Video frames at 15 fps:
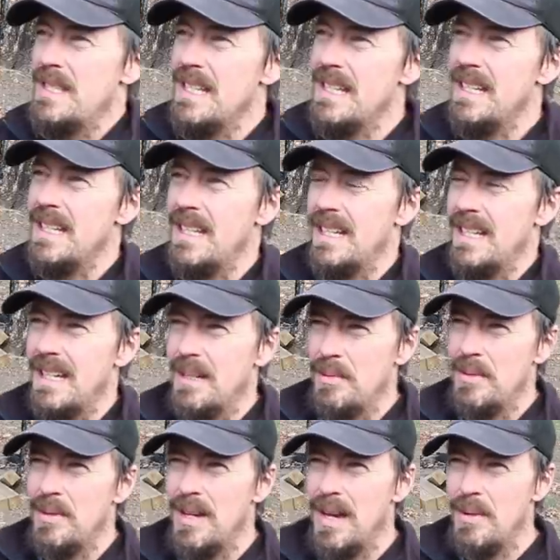thinking, and
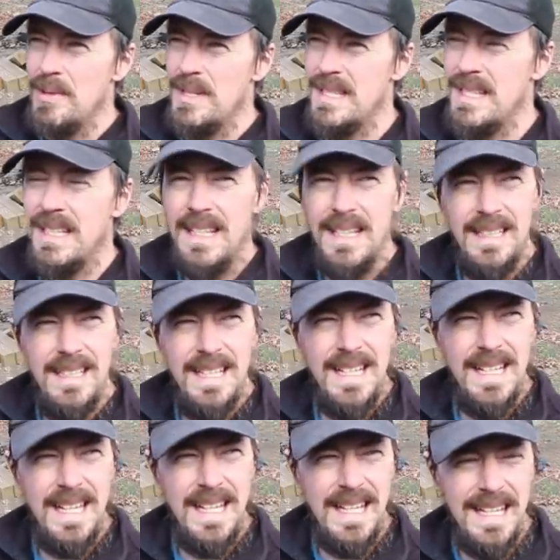I, I was thinking, did
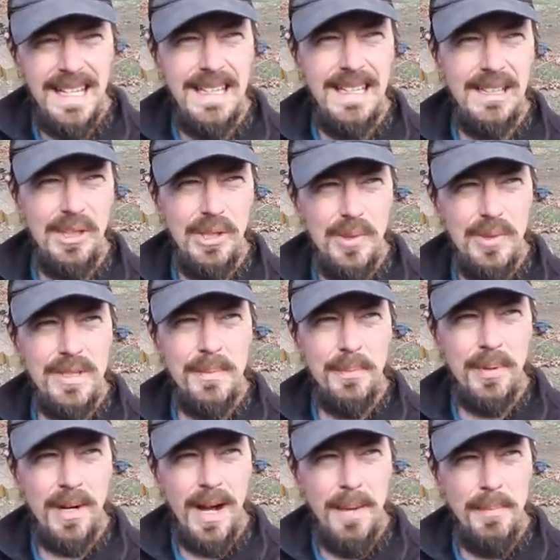he lose a
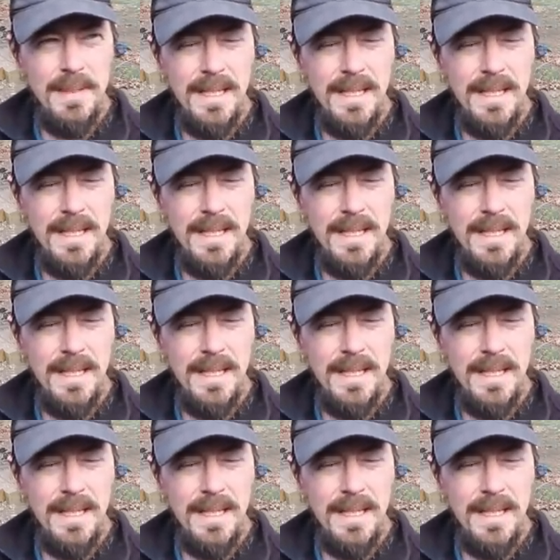prop?